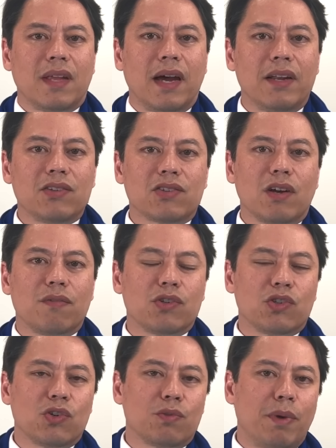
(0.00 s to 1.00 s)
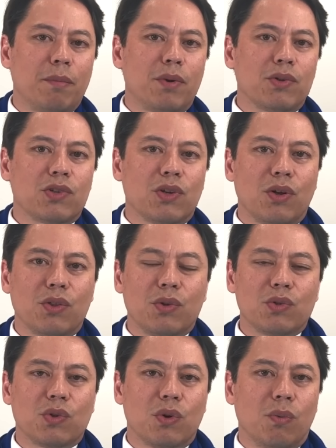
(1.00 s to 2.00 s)
Hi, Discover Church members and all
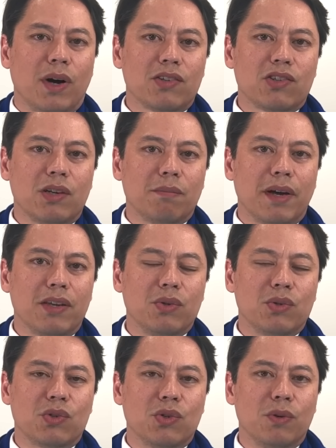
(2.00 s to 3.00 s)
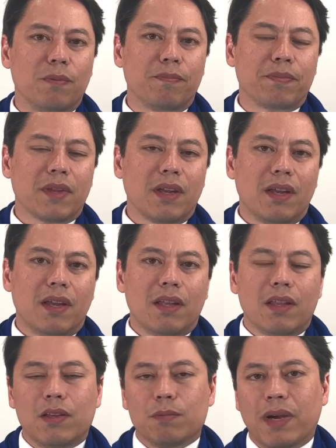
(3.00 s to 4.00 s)
those who are watching by YouTube.
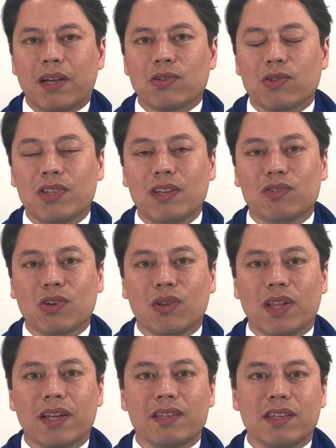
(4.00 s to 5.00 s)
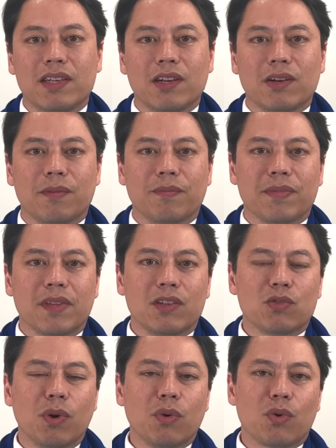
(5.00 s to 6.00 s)
Pastor Steve Ciccolanti here.
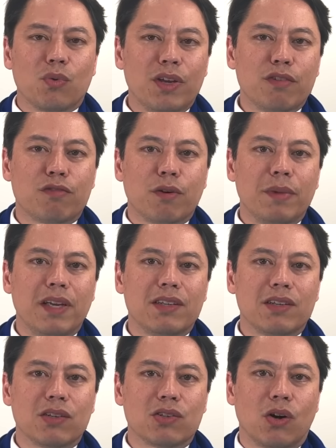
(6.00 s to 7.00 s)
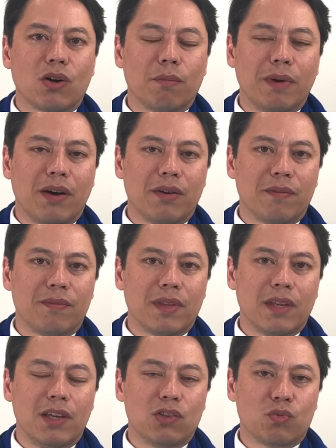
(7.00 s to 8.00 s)
It's a real grief for me to talk about
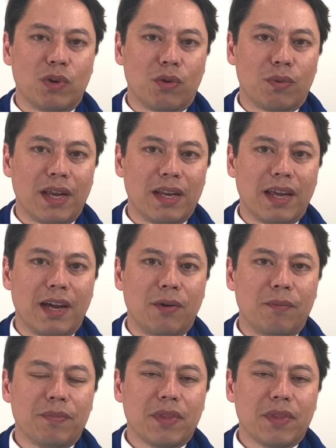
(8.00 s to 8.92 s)
Israel right now.